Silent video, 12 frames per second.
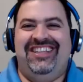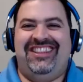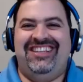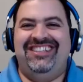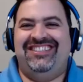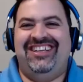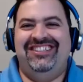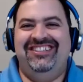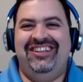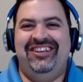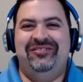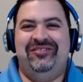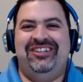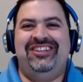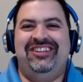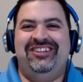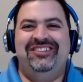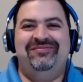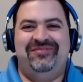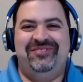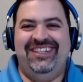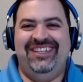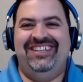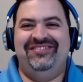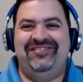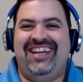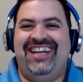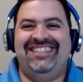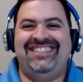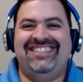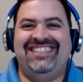things that you didn't want to learn pretty fast.